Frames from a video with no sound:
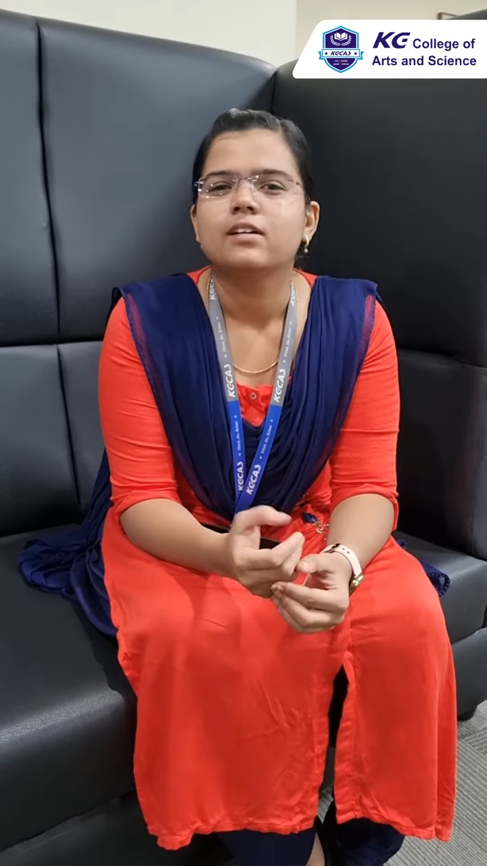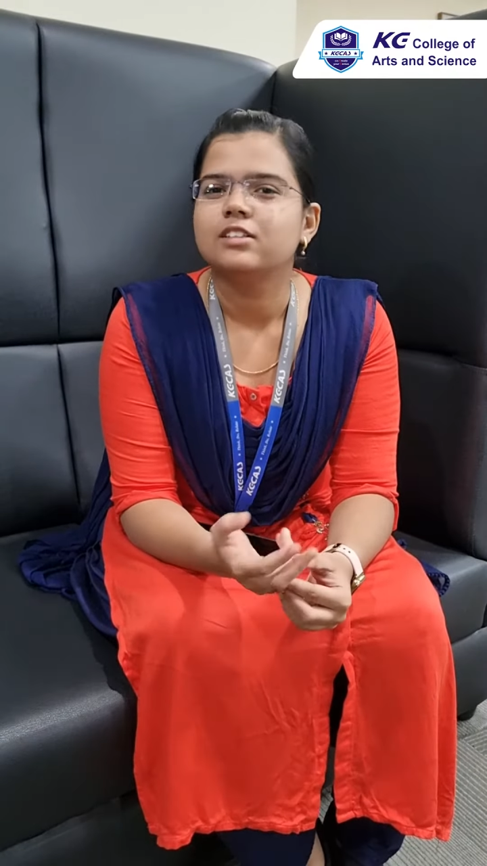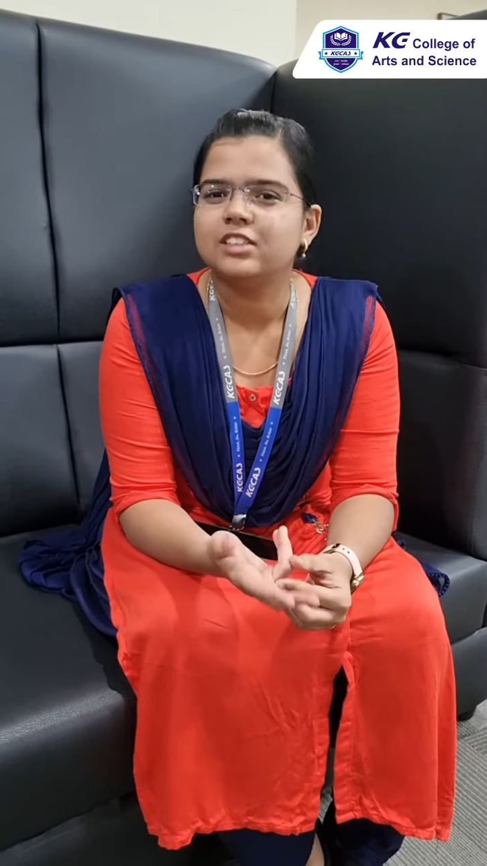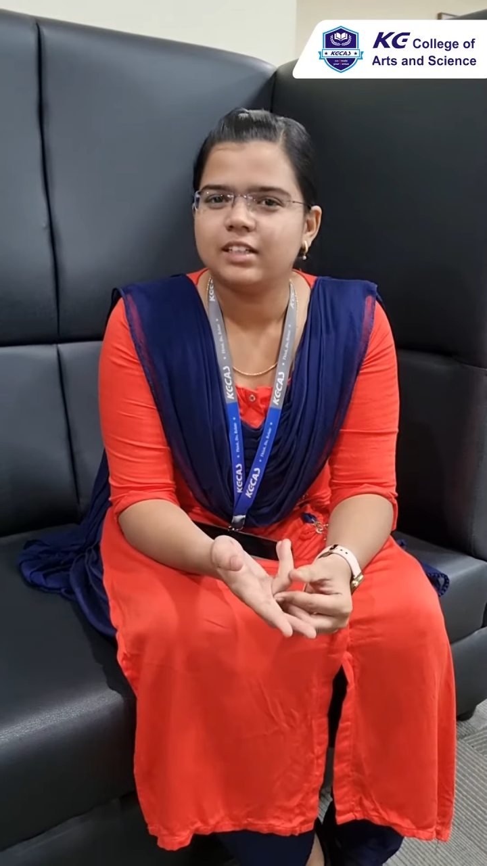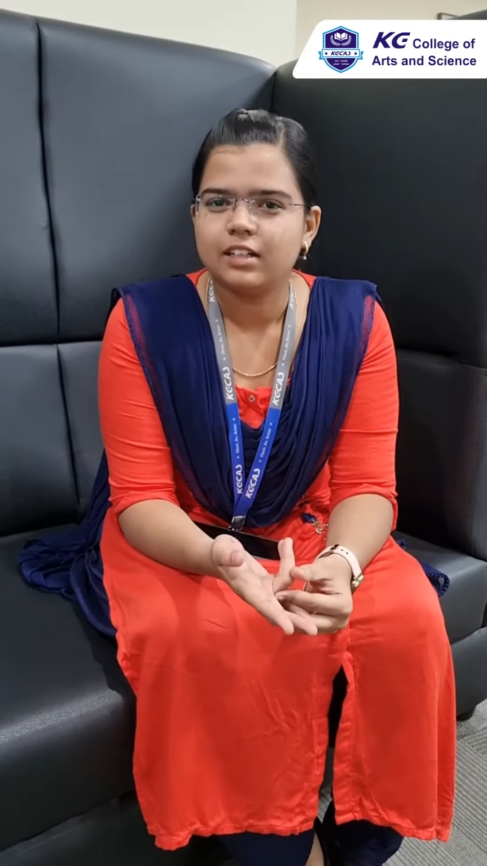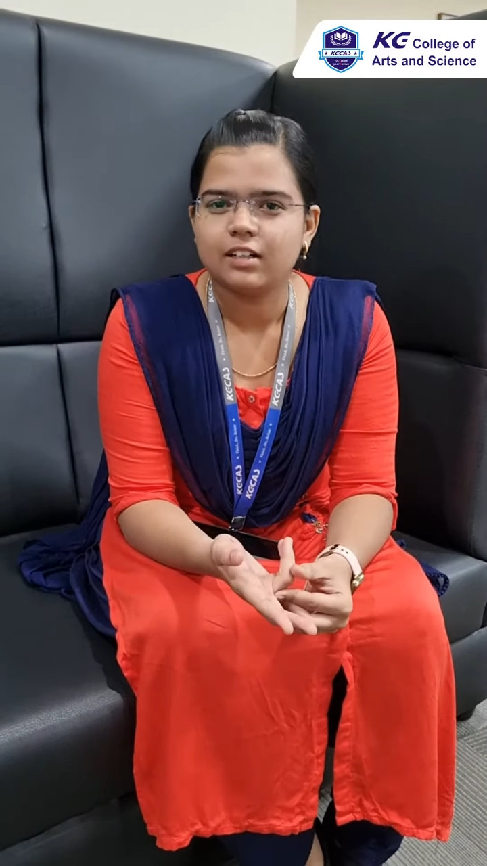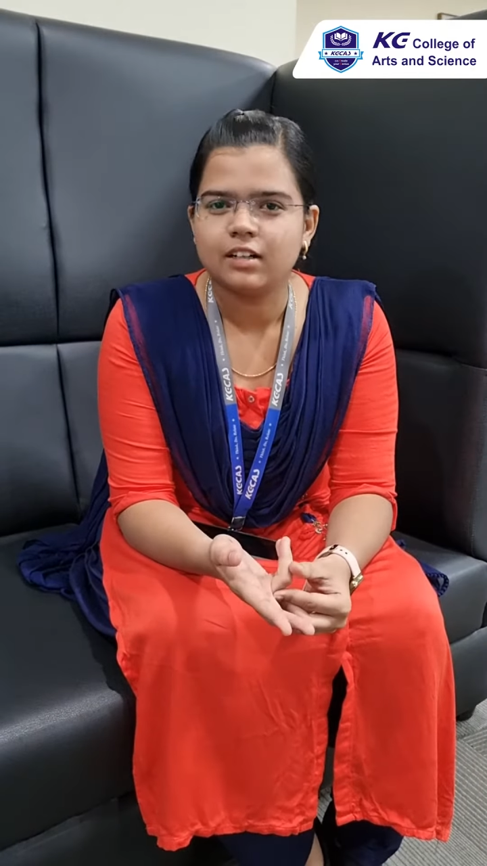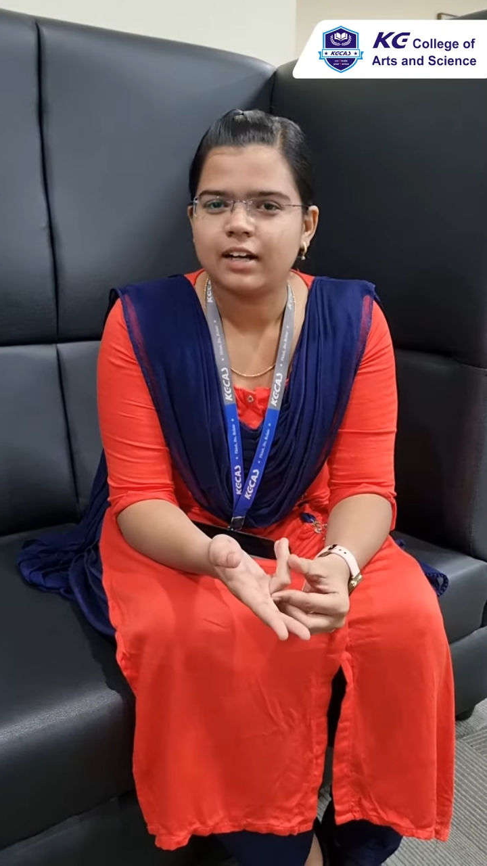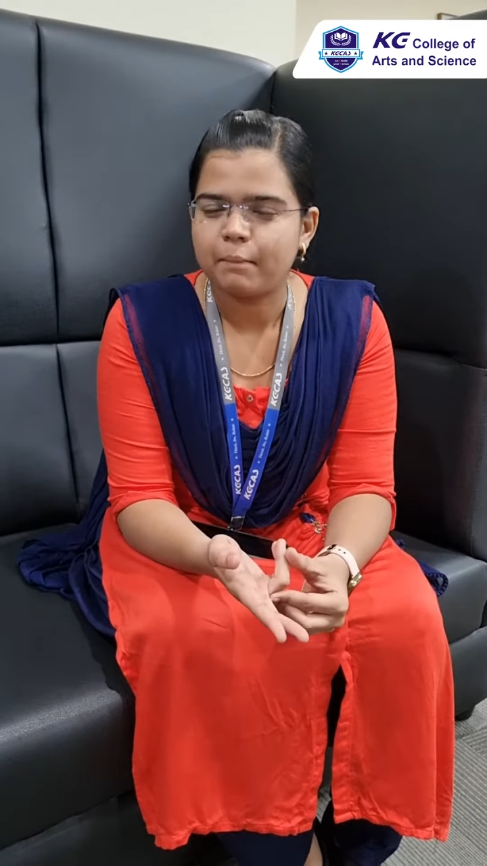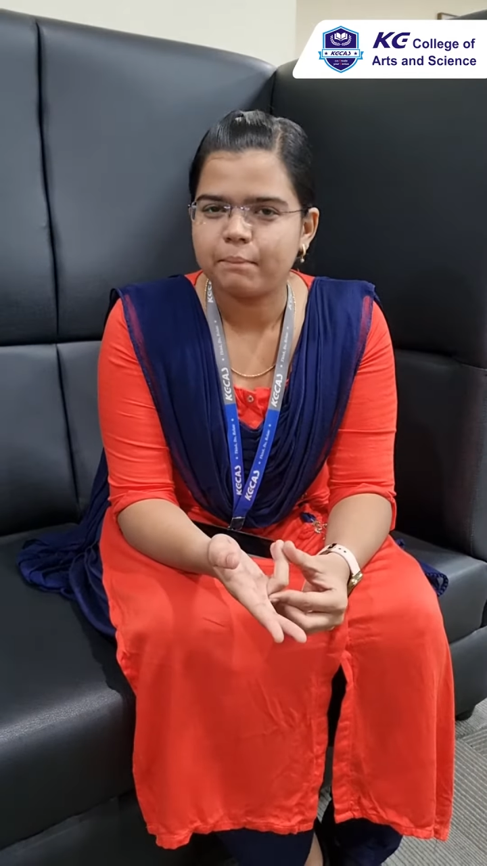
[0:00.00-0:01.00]

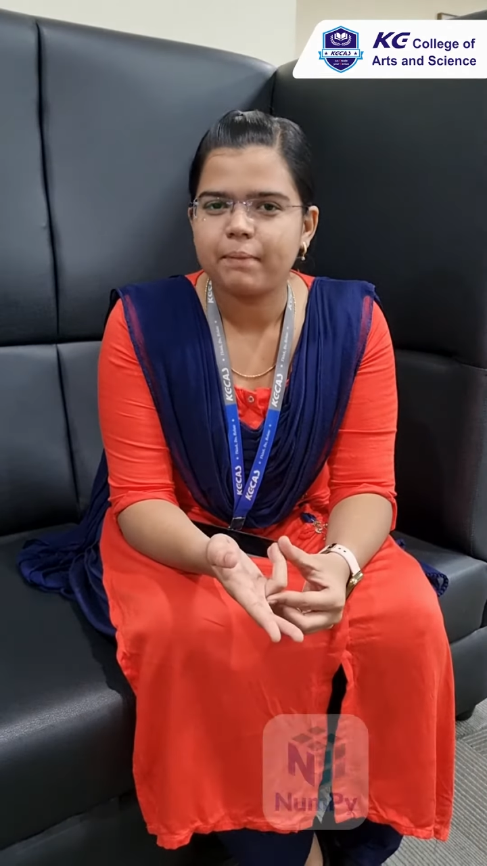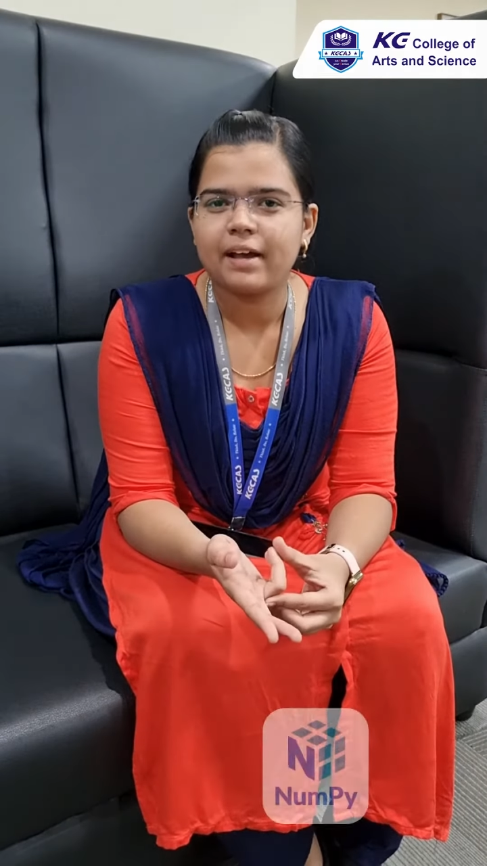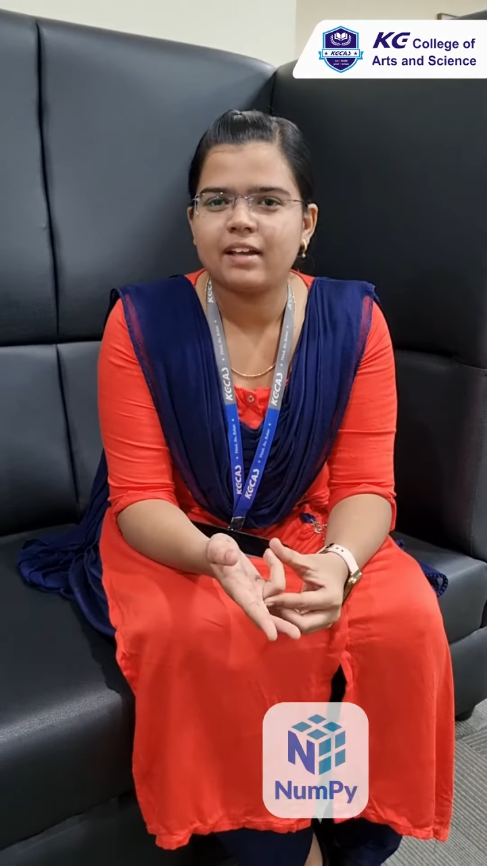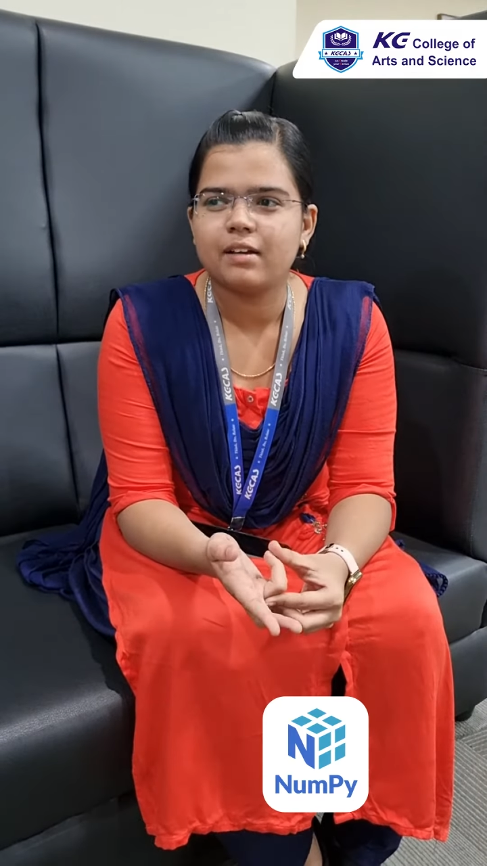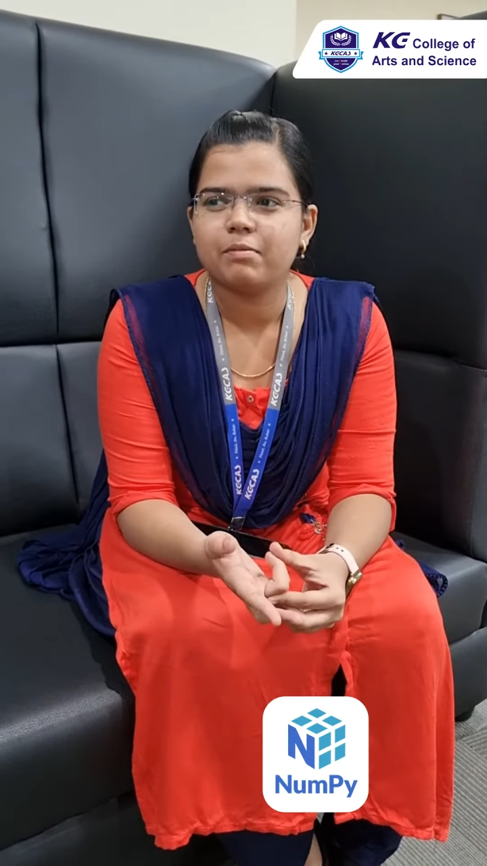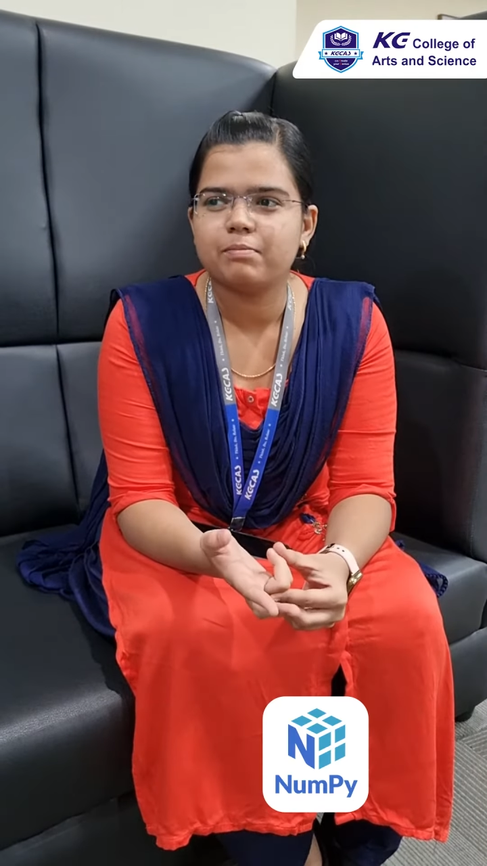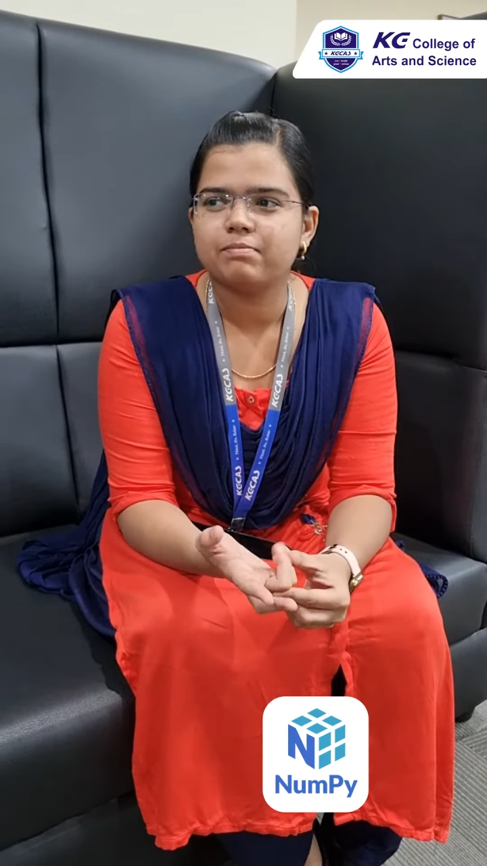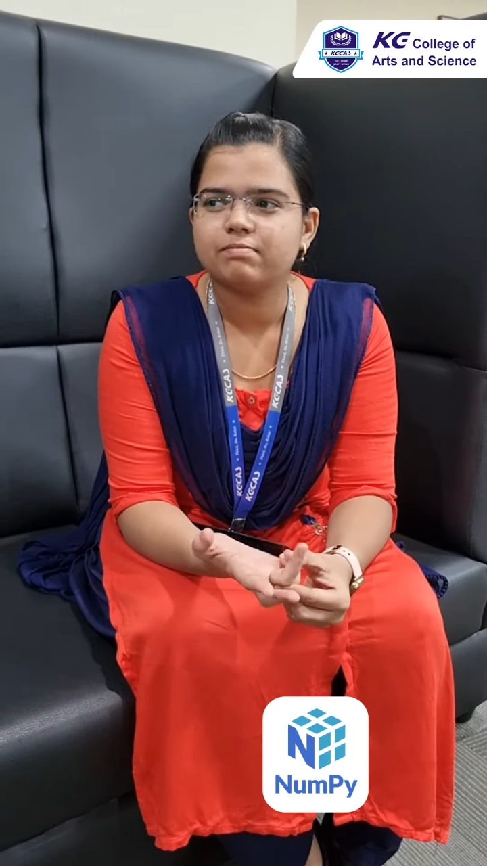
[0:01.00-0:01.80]
NumPy,